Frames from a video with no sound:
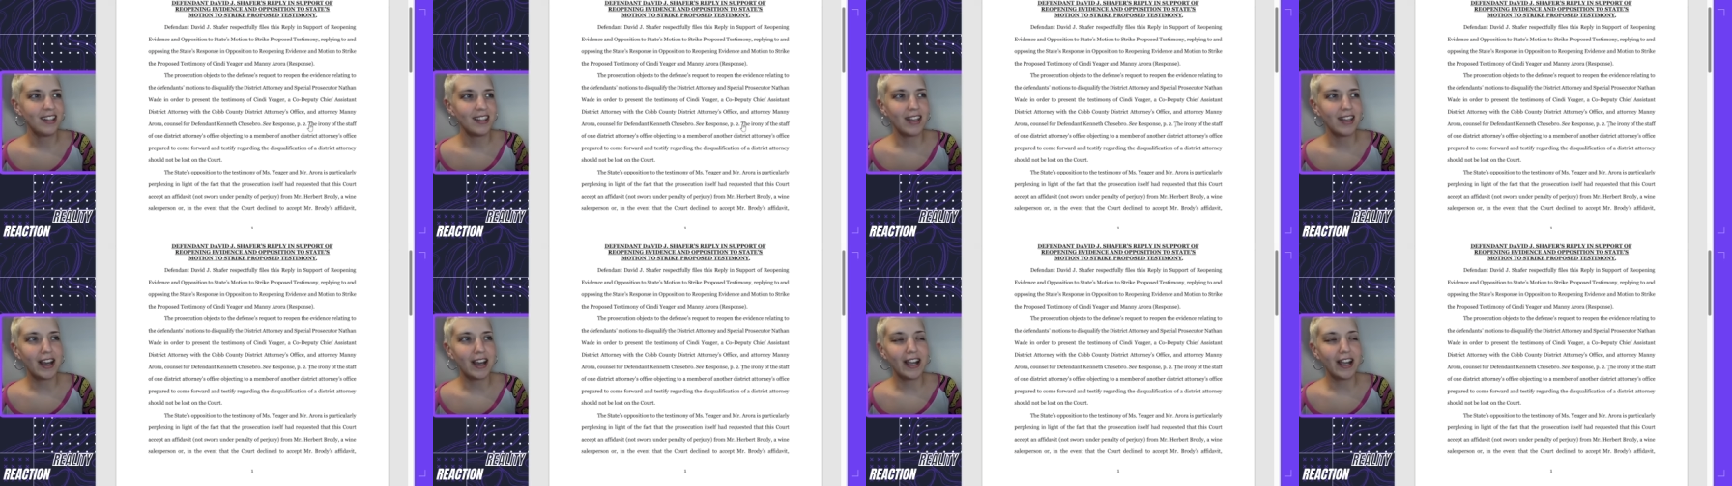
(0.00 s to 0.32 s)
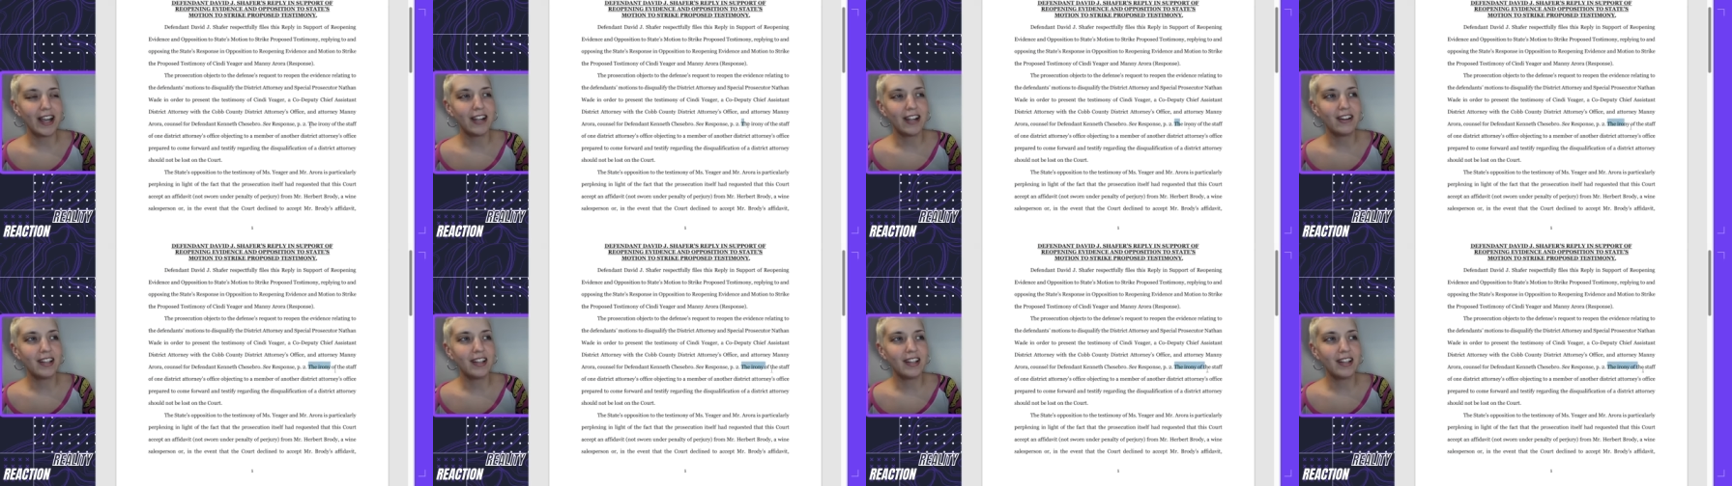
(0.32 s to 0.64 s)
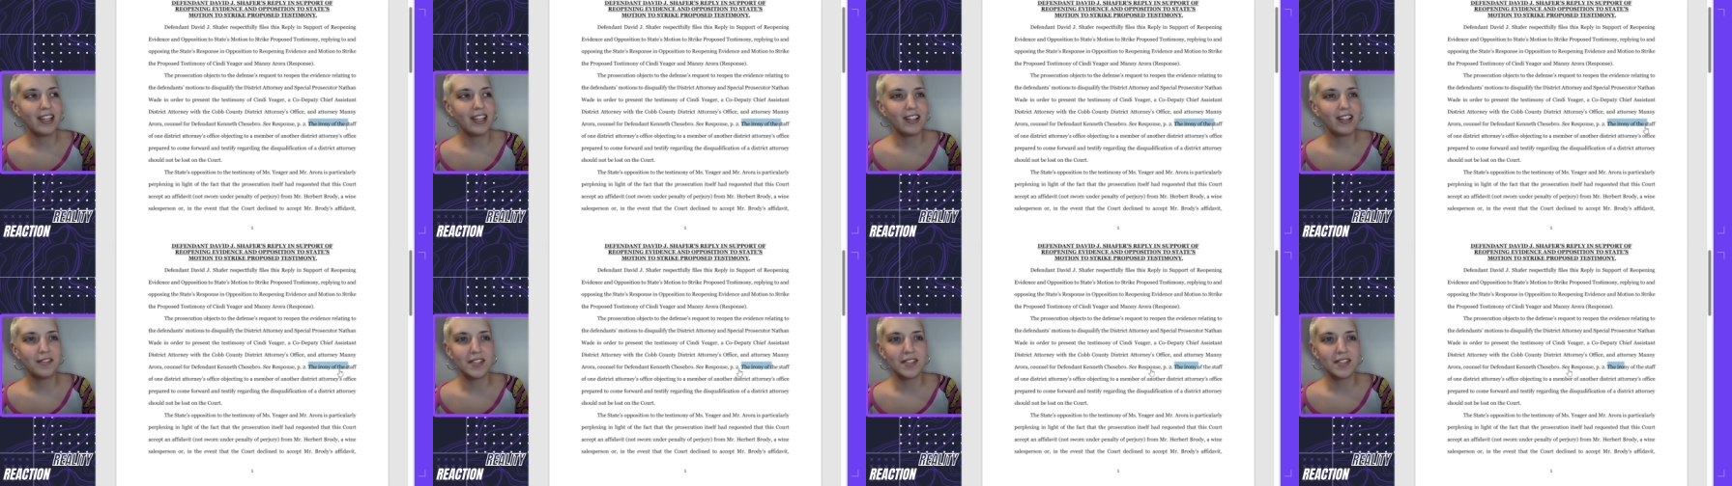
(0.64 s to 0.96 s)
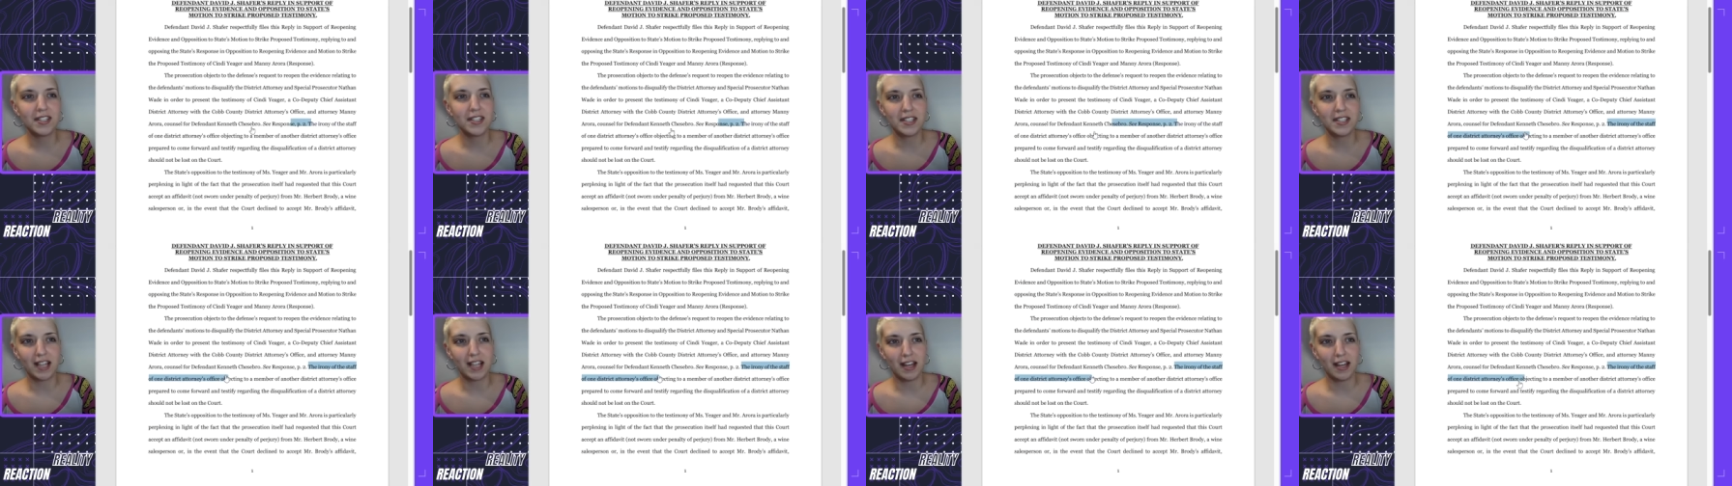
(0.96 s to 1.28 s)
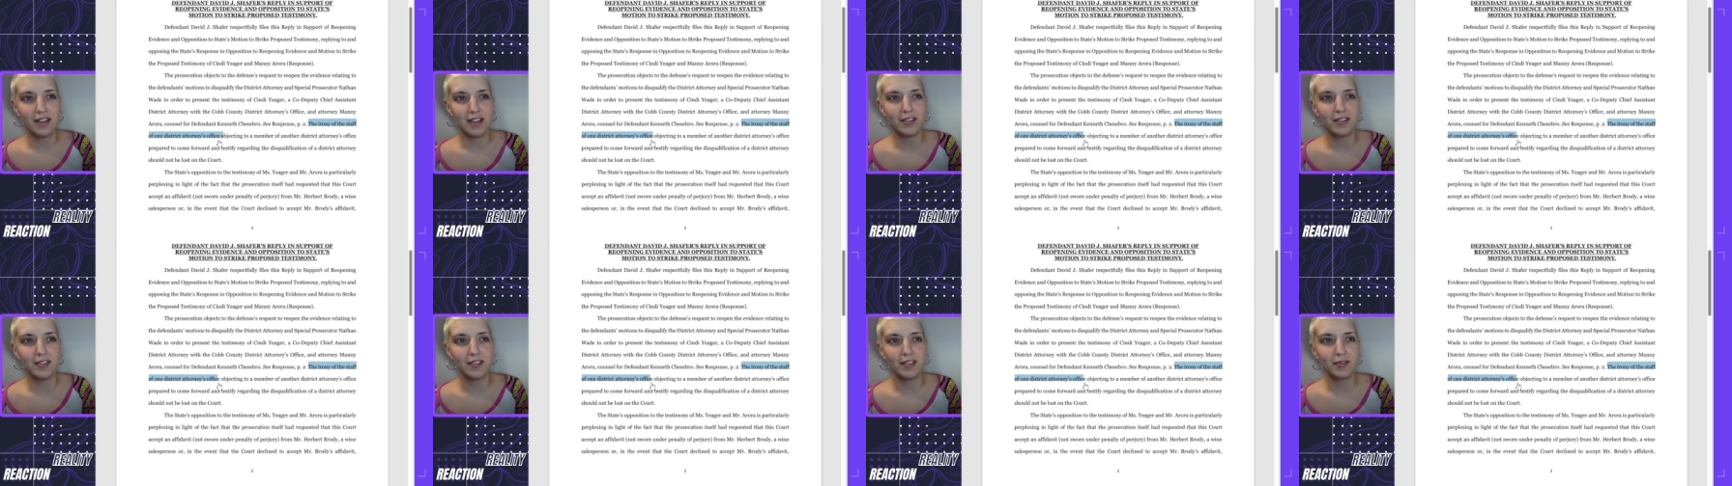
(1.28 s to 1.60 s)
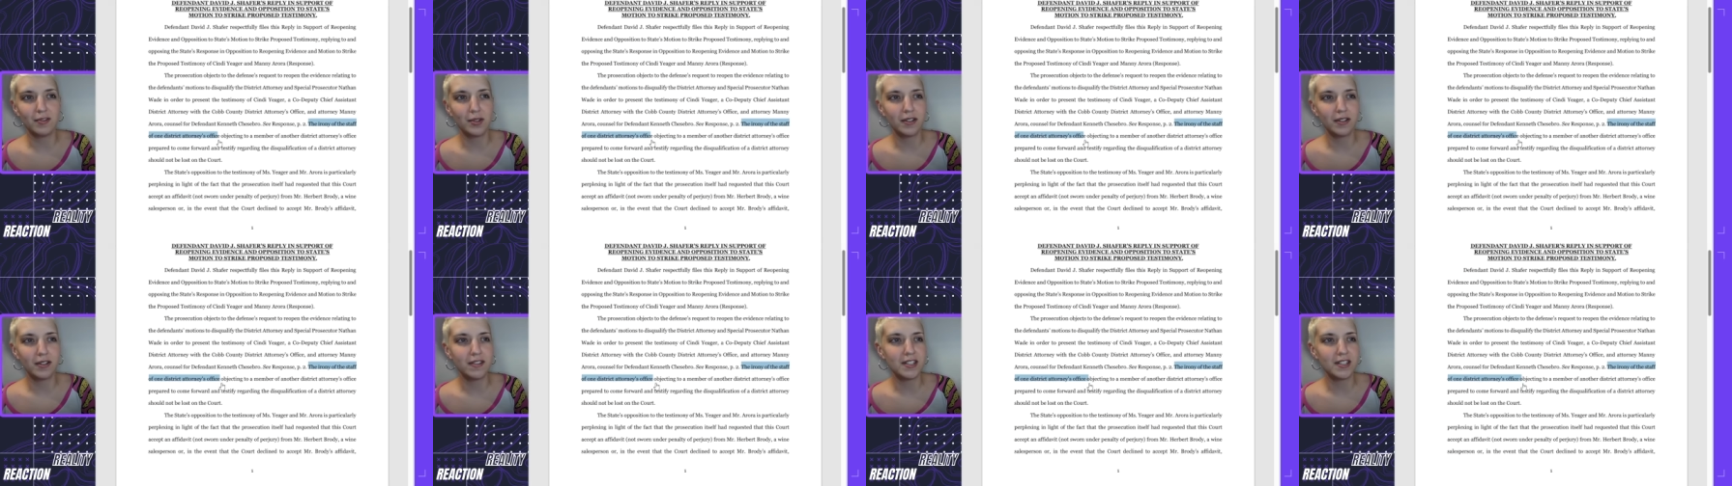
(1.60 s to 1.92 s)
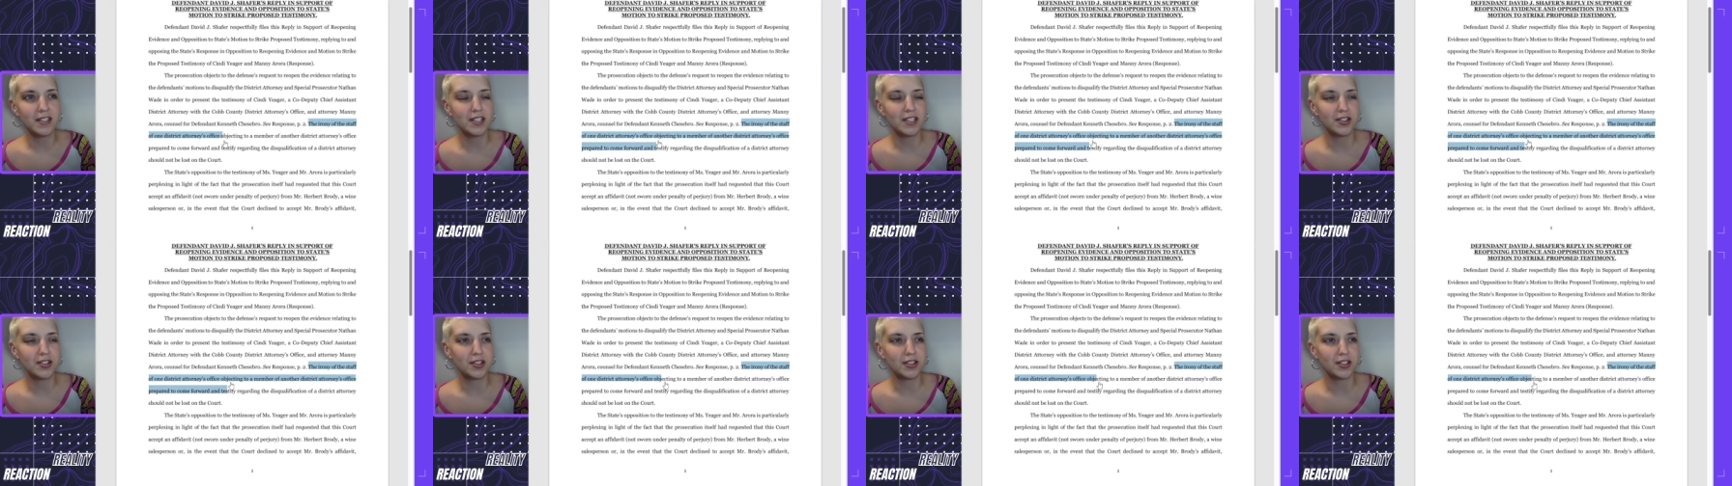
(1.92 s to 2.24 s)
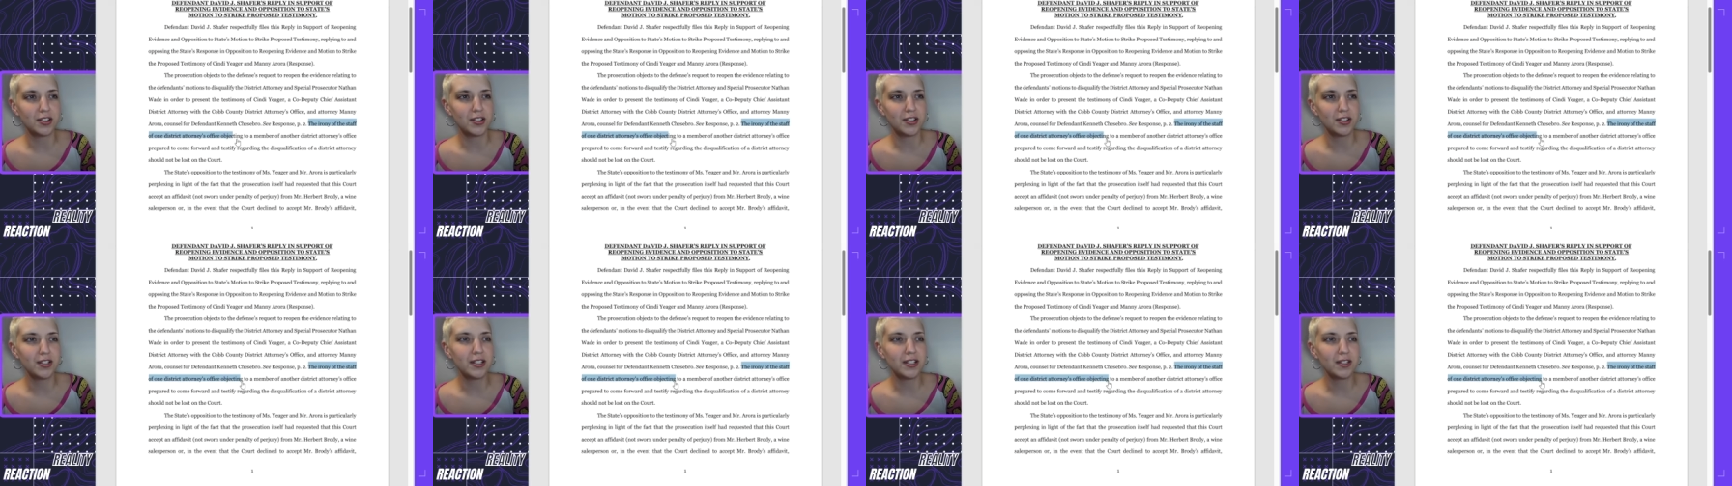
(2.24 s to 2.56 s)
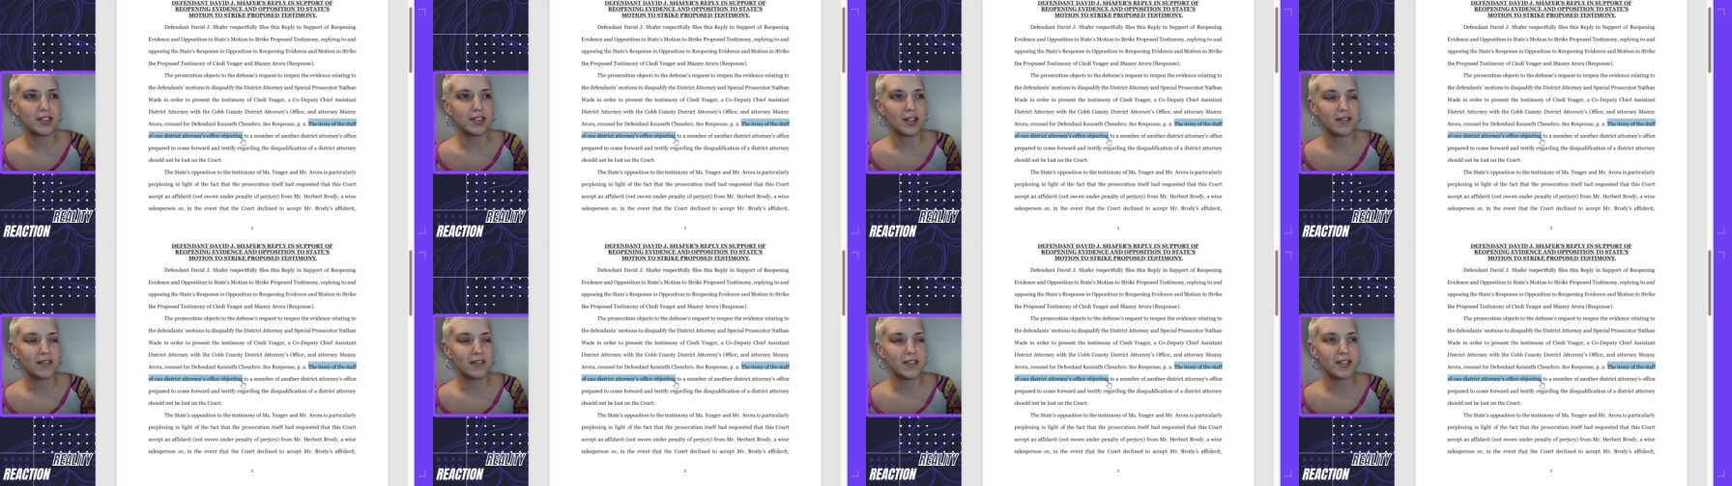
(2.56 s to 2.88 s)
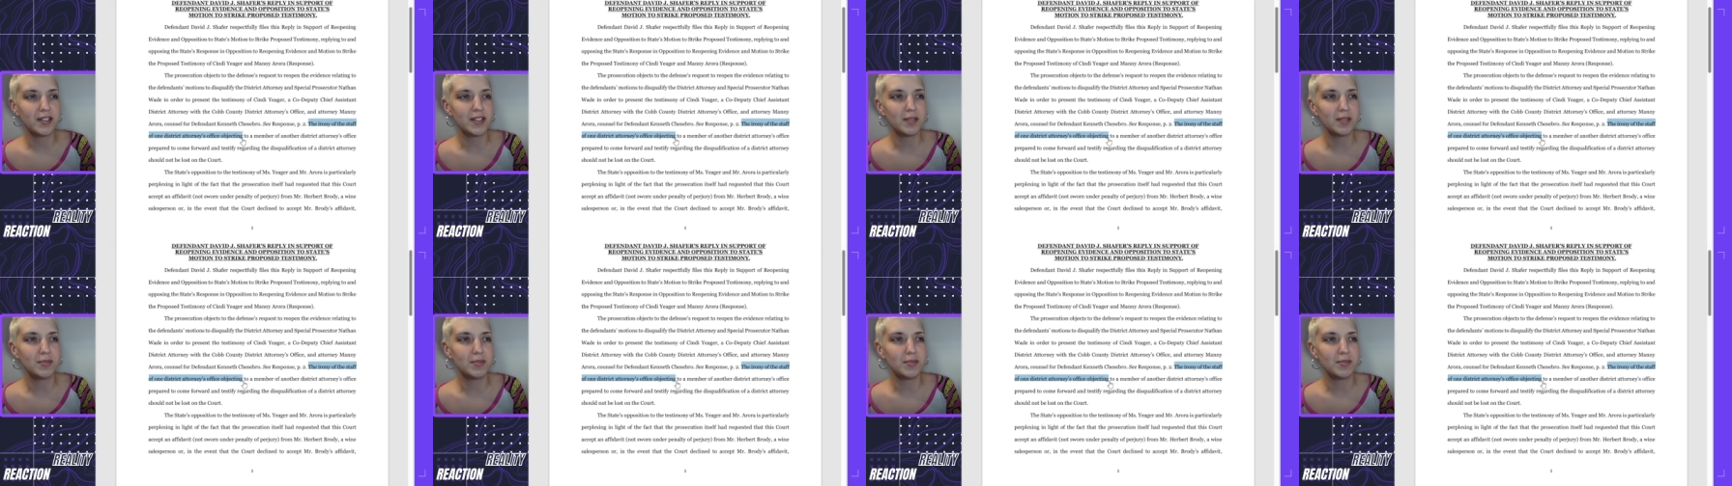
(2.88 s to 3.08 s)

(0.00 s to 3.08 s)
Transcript: The irony of the staff of one of the district attorney's office